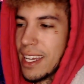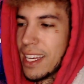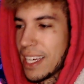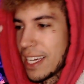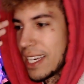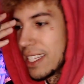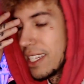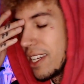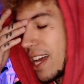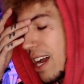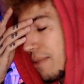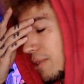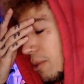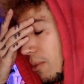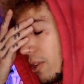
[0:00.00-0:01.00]
And then
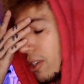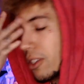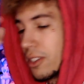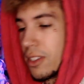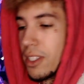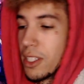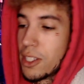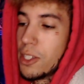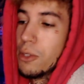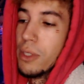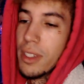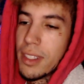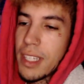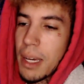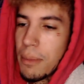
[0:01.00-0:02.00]
afterwards, the queue
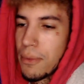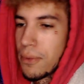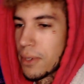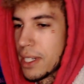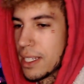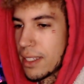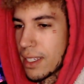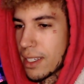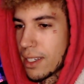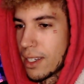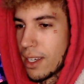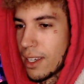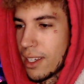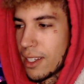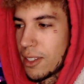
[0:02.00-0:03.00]
just kept freezing.
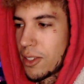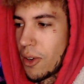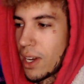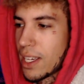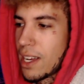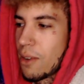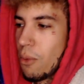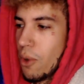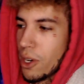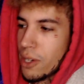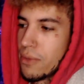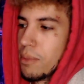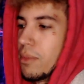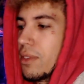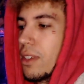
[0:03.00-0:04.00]
So I got word
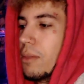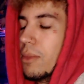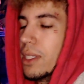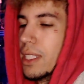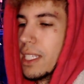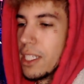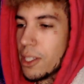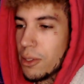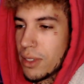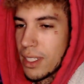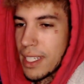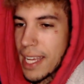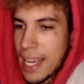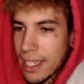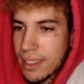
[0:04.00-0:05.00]
from someone that
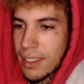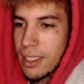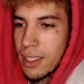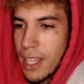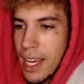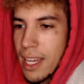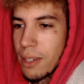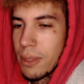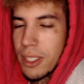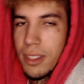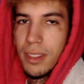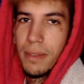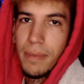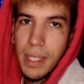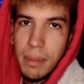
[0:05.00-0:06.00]
using exit lag, which
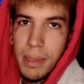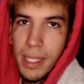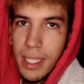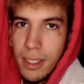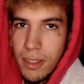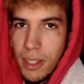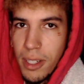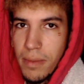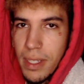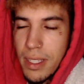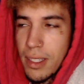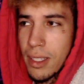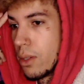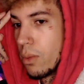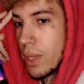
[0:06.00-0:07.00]
is a VPN
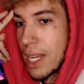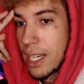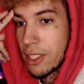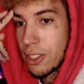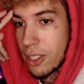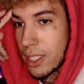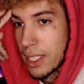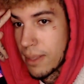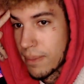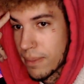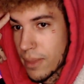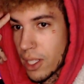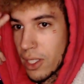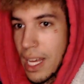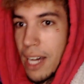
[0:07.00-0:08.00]
service, would actually
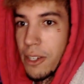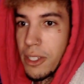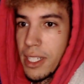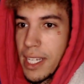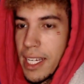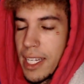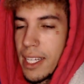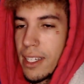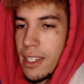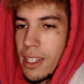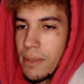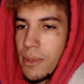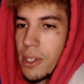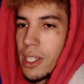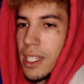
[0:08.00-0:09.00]
allow you to get in
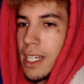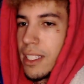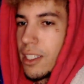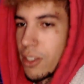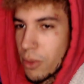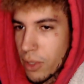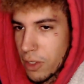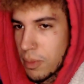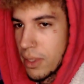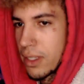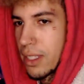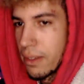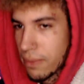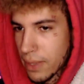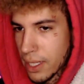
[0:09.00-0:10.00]
if you connect it to a
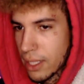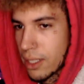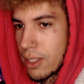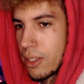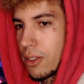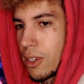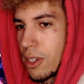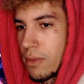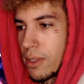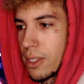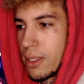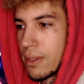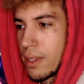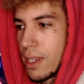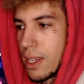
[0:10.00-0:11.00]
specific server.
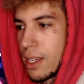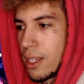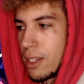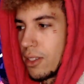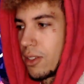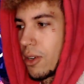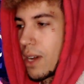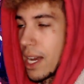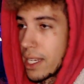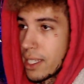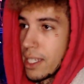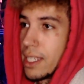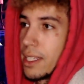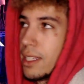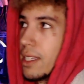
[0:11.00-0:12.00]
So I
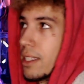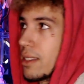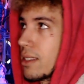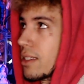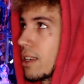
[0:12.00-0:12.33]
did this,